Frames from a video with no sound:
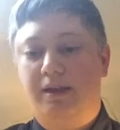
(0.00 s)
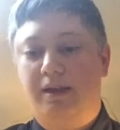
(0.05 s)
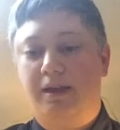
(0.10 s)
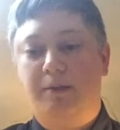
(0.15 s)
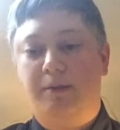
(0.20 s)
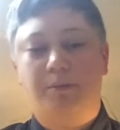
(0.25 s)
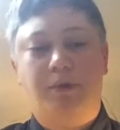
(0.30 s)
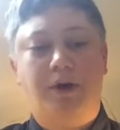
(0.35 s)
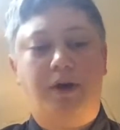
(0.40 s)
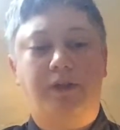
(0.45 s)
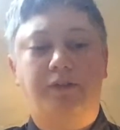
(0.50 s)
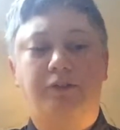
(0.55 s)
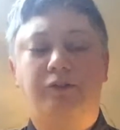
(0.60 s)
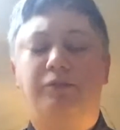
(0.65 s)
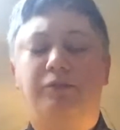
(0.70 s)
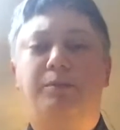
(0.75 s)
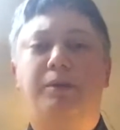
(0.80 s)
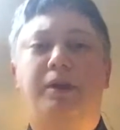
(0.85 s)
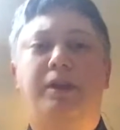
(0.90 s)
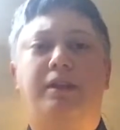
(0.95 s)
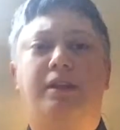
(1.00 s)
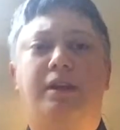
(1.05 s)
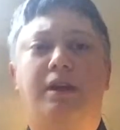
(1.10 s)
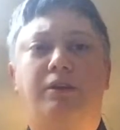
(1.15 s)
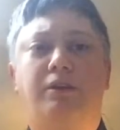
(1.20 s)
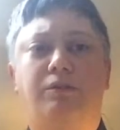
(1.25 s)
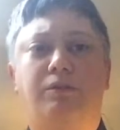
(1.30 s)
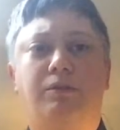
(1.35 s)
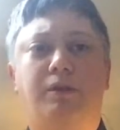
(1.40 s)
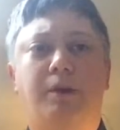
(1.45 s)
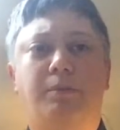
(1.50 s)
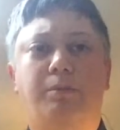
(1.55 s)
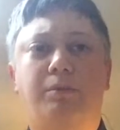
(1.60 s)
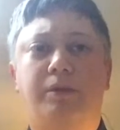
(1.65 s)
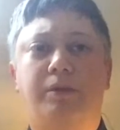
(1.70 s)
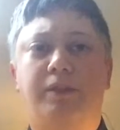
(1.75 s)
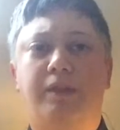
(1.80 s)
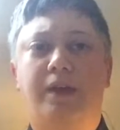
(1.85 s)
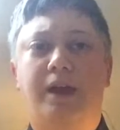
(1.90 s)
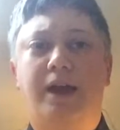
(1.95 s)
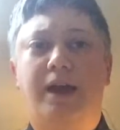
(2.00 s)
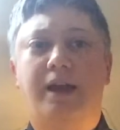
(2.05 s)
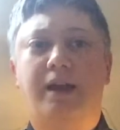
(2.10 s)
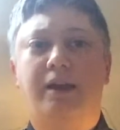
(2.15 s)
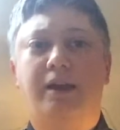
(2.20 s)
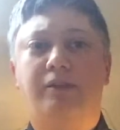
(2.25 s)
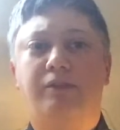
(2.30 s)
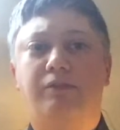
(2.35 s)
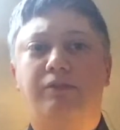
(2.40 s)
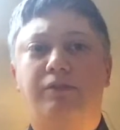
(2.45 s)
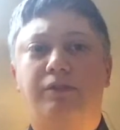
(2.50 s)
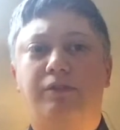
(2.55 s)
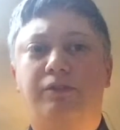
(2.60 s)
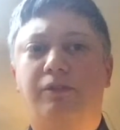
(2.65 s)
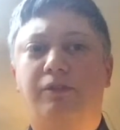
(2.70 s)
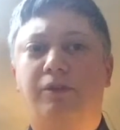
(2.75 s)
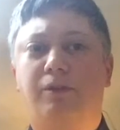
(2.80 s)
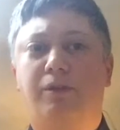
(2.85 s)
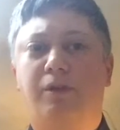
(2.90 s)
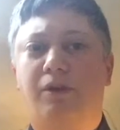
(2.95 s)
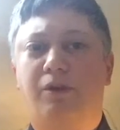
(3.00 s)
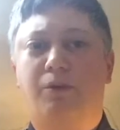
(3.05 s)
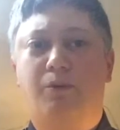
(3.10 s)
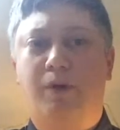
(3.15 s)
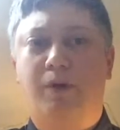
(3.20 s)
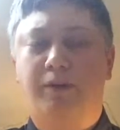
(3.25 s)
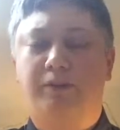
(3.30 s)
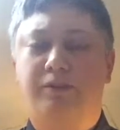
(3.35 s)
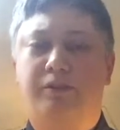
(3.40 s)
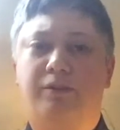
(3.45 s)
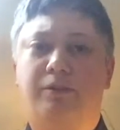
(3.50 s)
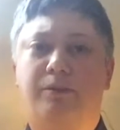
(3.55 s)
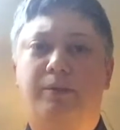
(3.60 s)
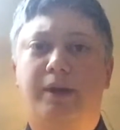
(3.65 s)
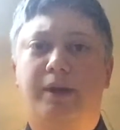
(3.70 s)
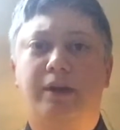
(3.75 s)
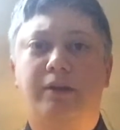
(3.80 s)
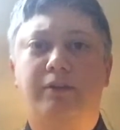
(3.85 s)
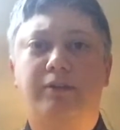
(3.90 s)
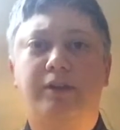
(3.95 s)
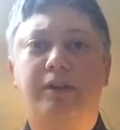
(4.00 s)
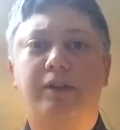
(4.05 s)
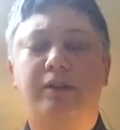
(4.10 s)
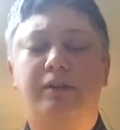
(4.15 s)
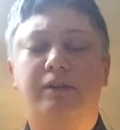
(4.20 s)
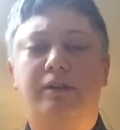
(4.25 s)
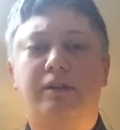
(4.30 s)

it bothers me that I grew up with that and for so long wasn't aware of it.